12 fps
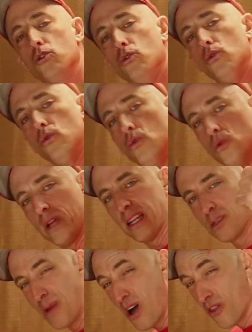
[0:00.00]
you
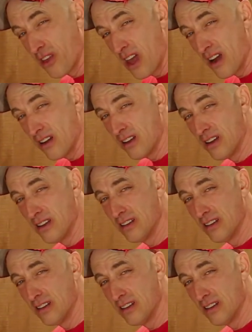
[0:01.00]
get some health care,